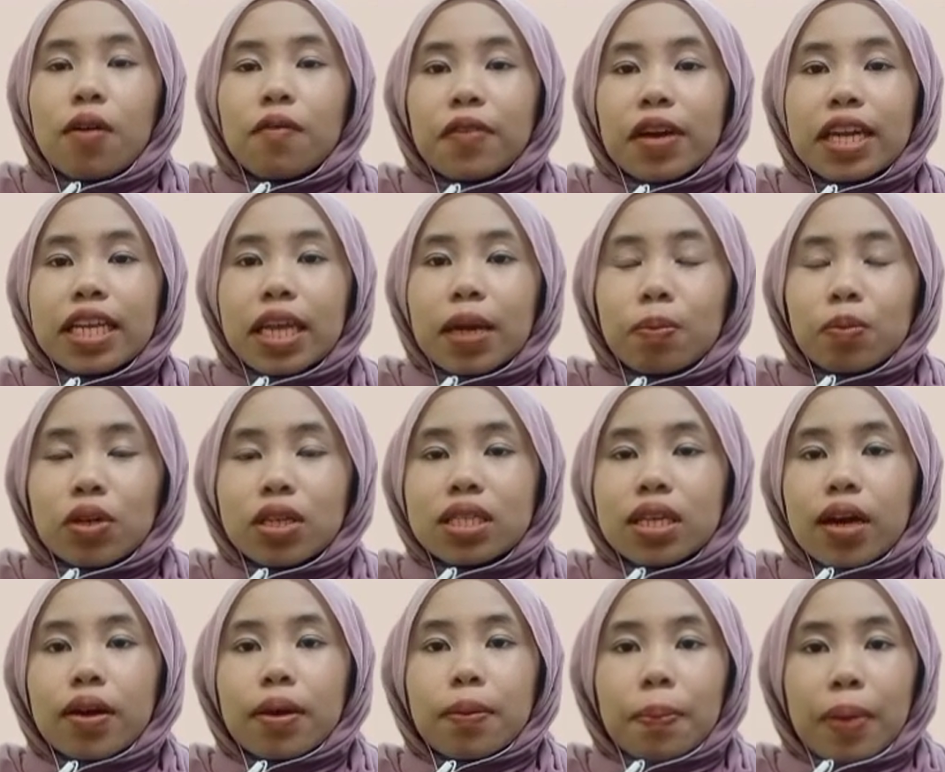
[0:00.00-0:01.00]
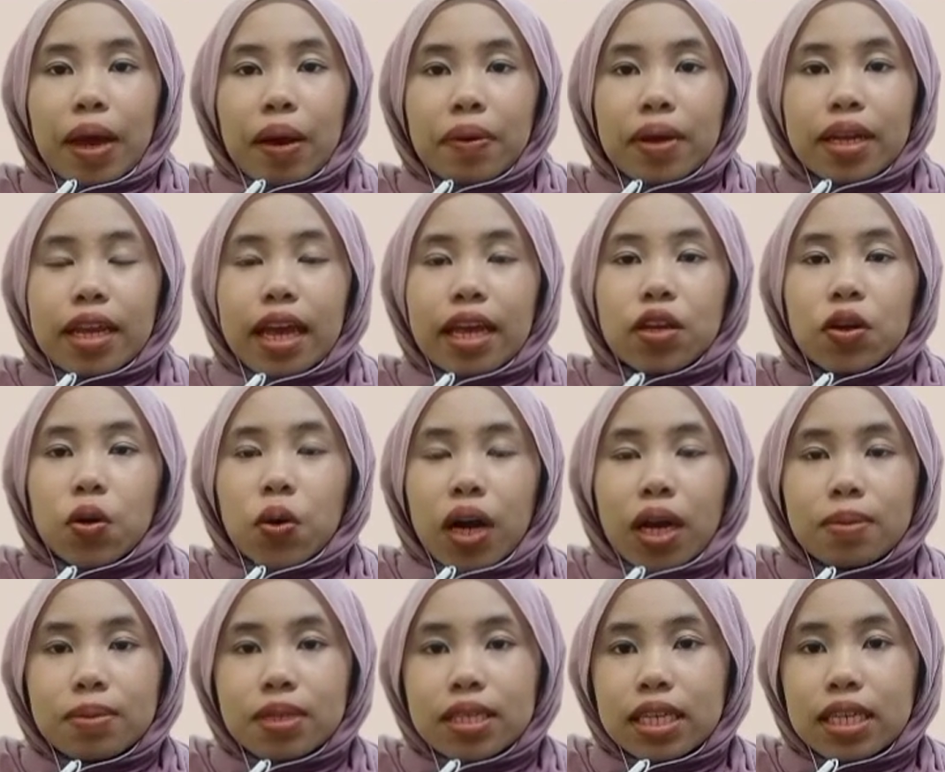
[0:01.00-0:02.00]
Fire debris are apparent at the
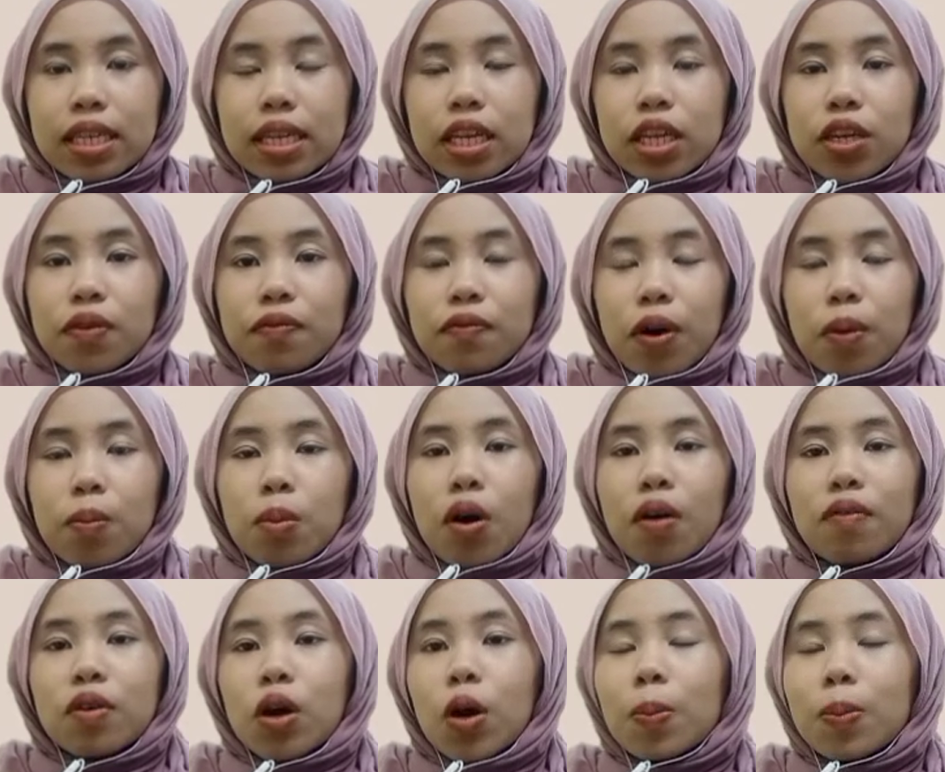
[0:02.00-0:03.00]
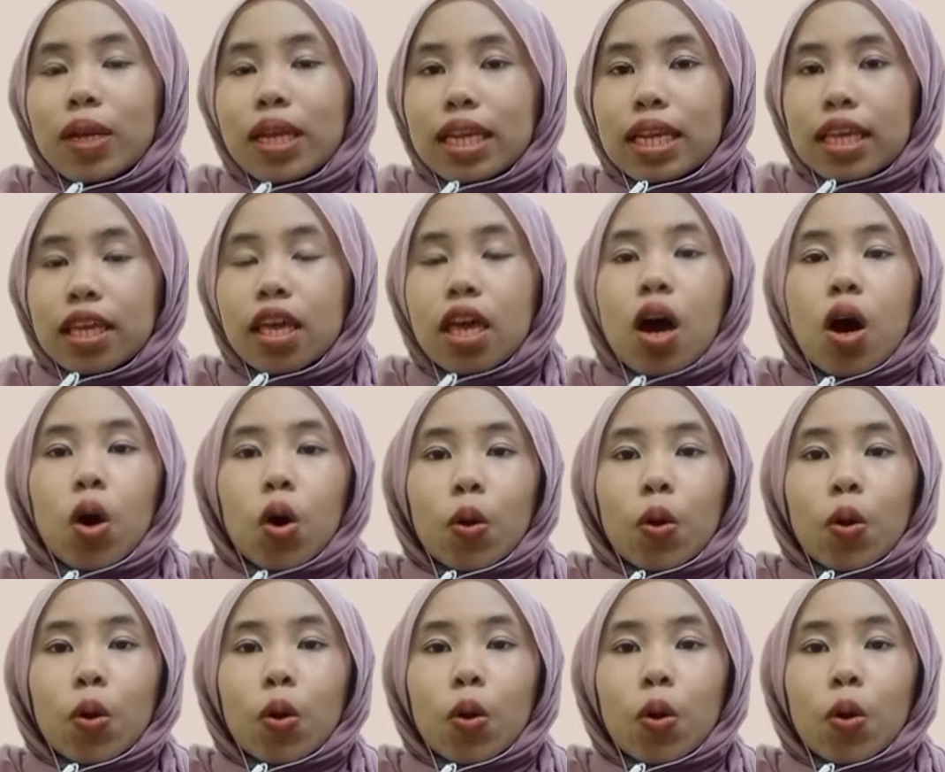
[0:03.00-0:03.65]
crime scene in the form of completely